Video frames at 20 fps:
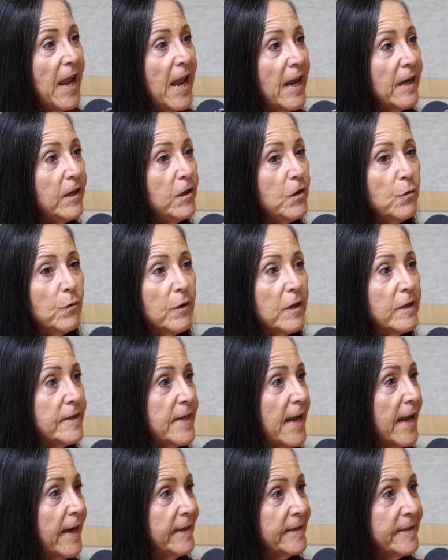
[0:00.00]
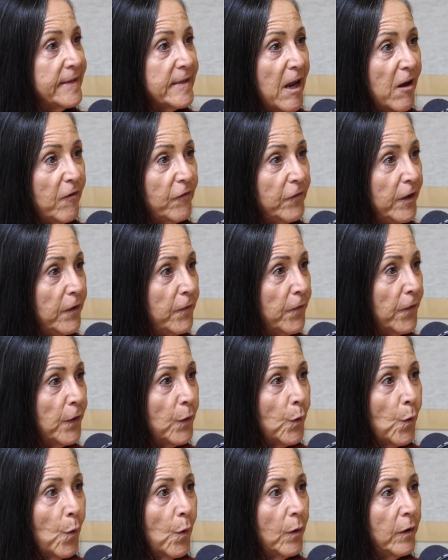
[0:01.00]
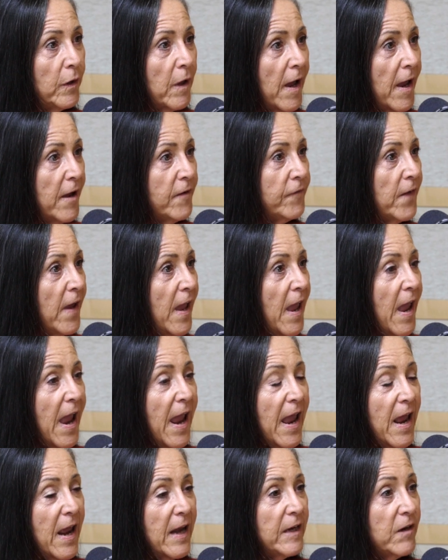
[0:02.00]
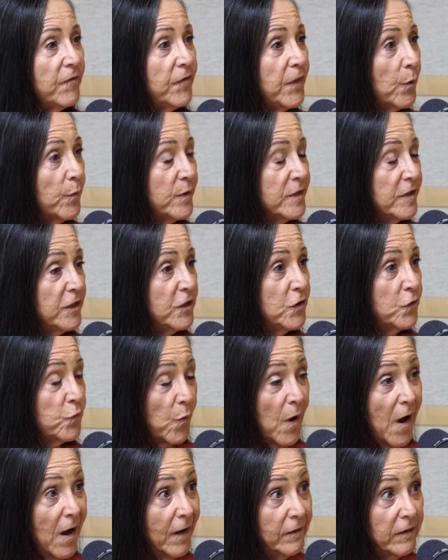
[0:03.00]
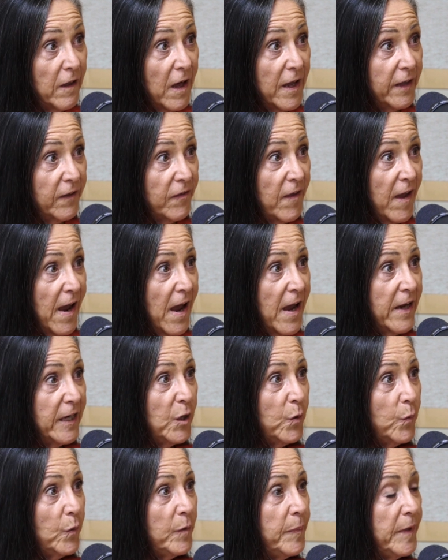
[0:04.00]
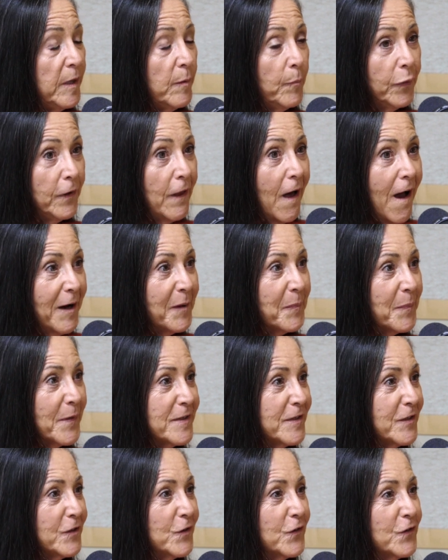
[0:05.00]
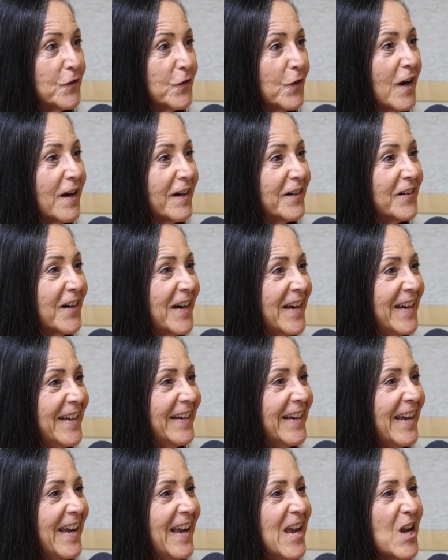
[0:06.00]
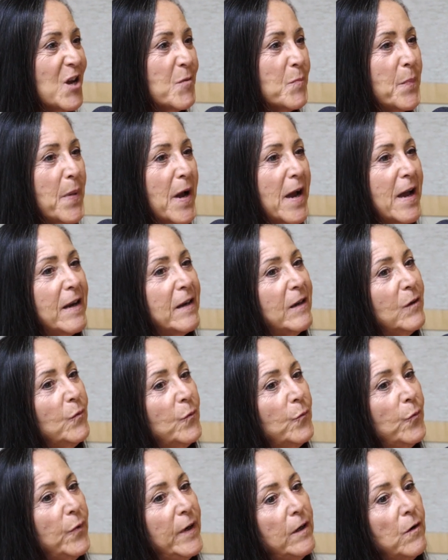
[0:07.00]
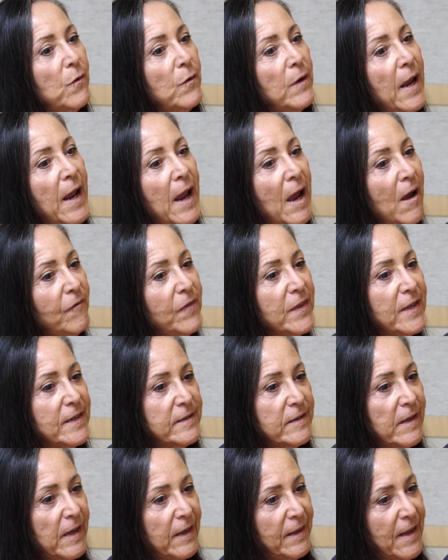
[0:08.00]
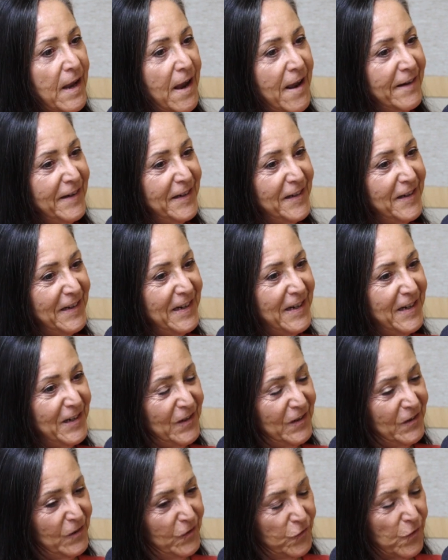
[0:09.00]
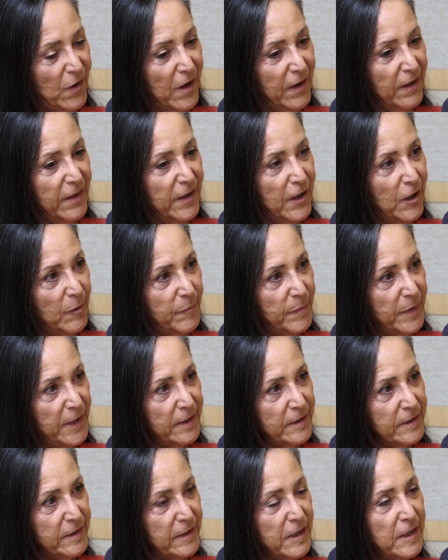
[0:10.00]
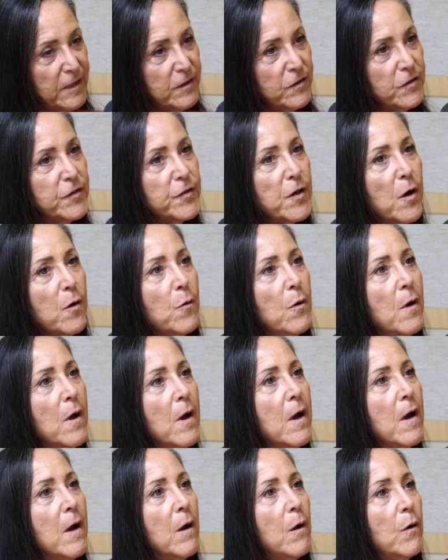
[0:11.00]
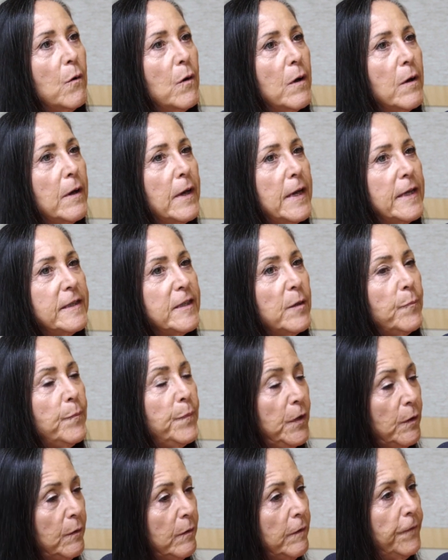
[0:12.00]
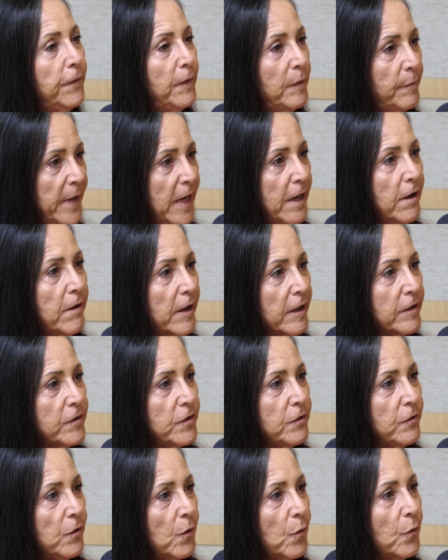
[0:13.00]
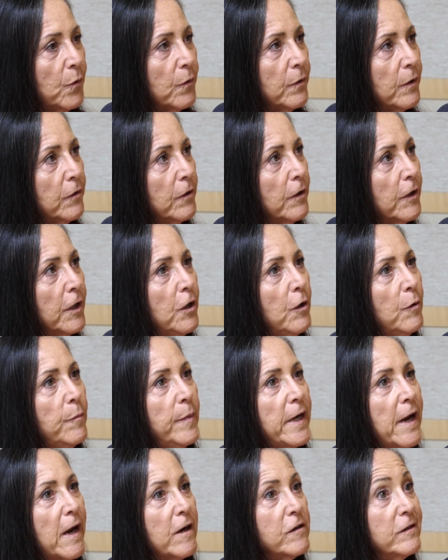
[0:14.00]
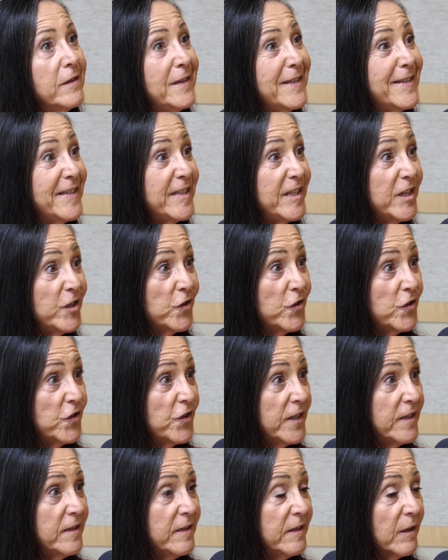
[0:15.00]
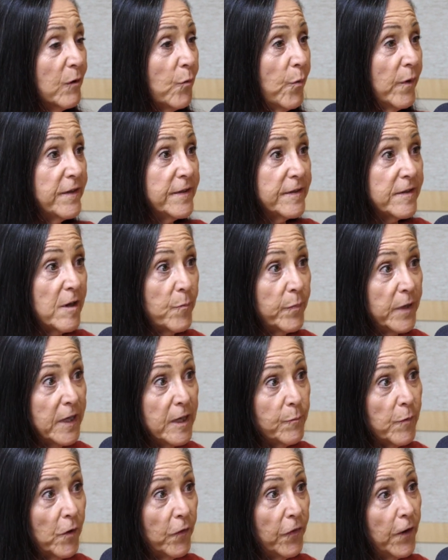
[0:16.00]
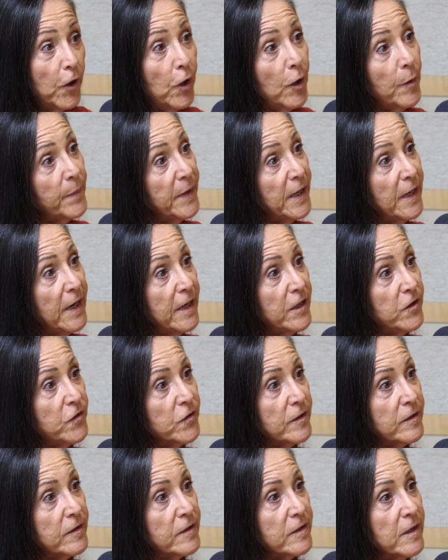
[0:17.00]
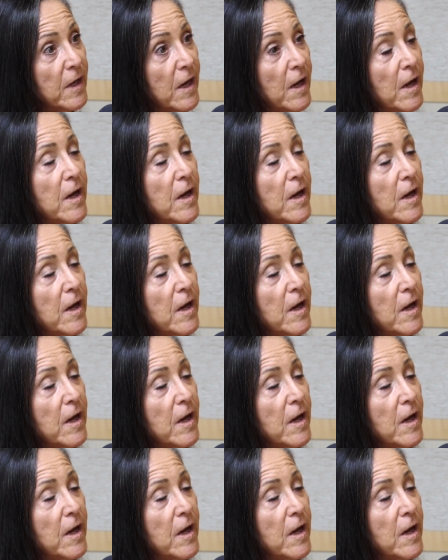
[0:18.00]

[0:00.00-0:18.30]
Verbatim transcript: And you can take it safely for your whole life. And if there was a drug like that, it would be a blockbuster yeah. drug, right? Yeah. But we don't have things like that in, in drug therapies. And so it's a beautiful marriage. You know, curcumin actually is synergistic with some chemotherapy agents. Mm.